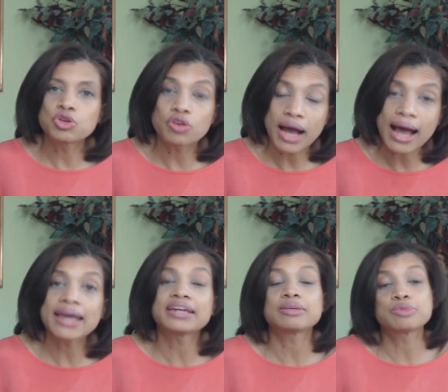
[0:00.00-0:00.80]
your
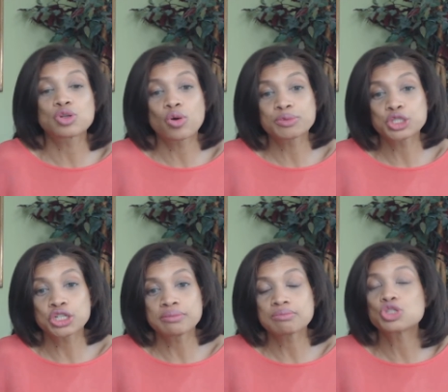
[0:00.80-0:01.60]
iron
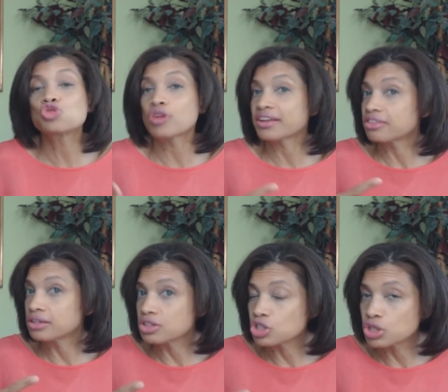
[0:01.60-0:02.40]
absorption,
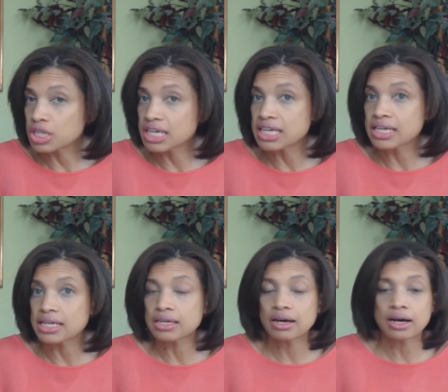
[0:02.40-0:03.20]
strengthen
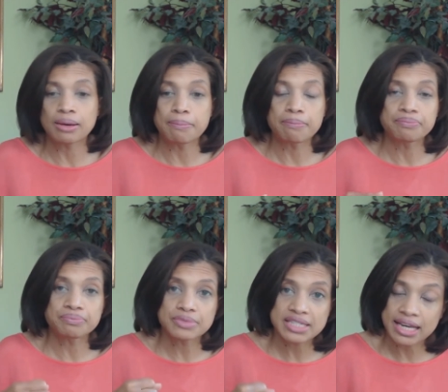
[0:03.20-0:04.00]
the um,
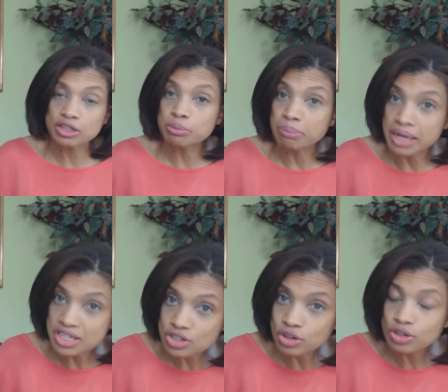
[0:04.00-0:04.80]
skeletal
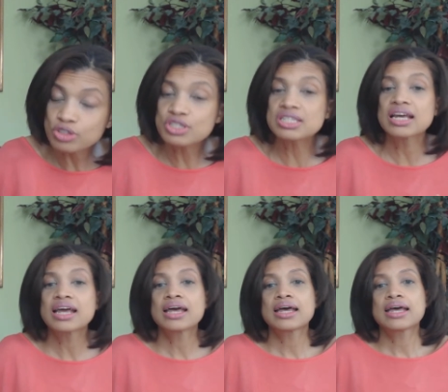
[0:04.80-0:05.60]
muscles
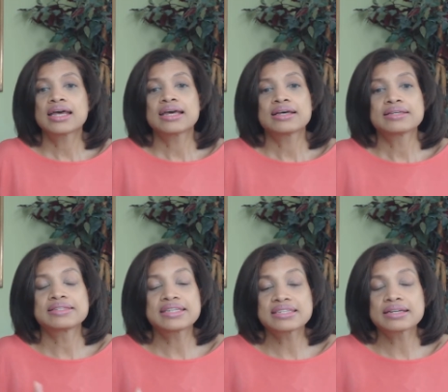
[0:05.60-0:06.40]

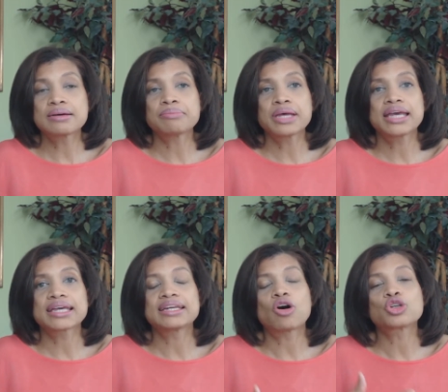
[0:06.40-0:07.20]
system.
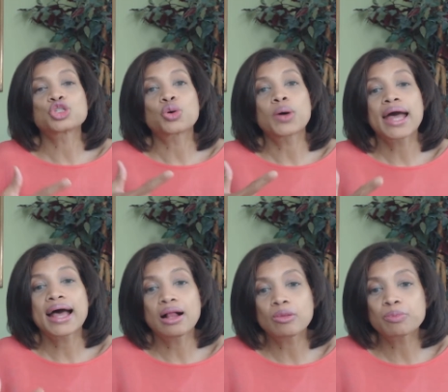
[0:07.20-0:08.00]
It can also
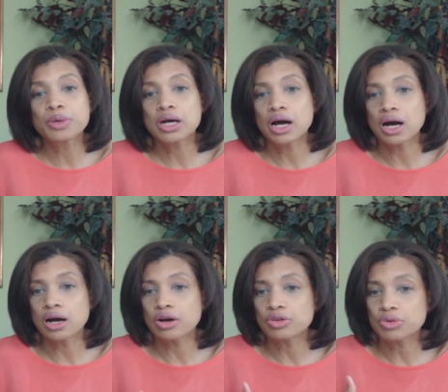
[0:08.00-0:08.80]
help
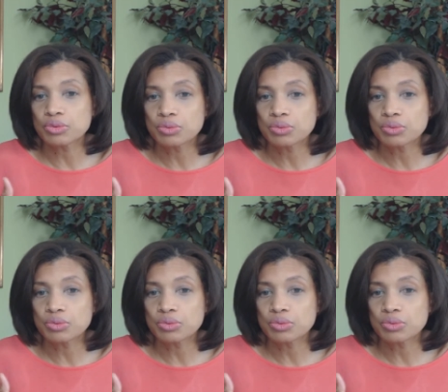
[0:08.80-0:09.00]
uh,